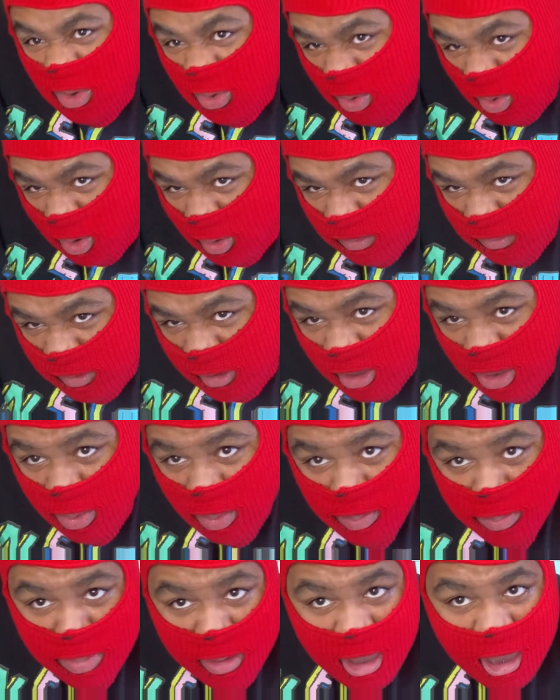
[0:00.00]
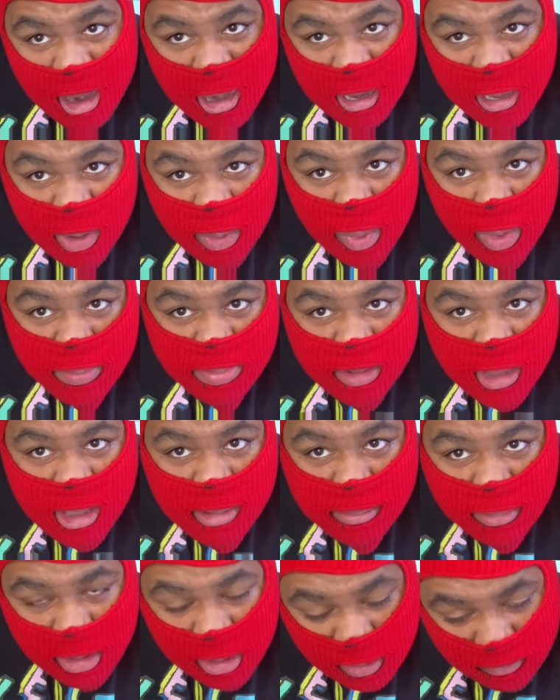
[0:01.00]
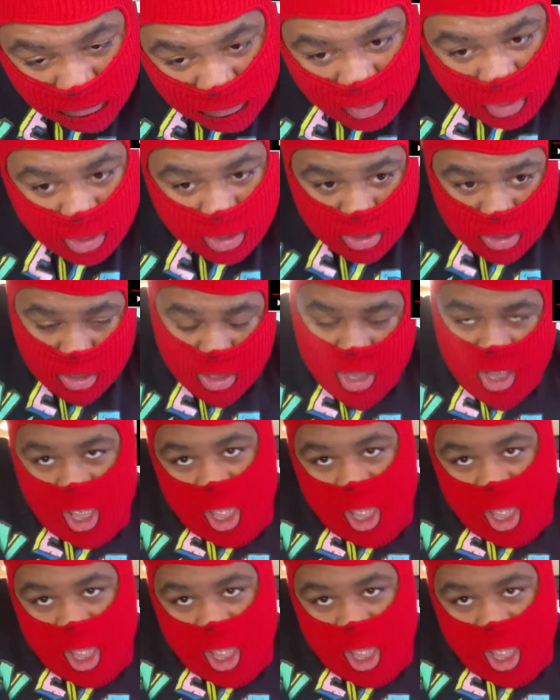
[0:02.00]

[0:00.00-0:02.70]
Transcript: You know what I'm saying? You barely grip that motherfucker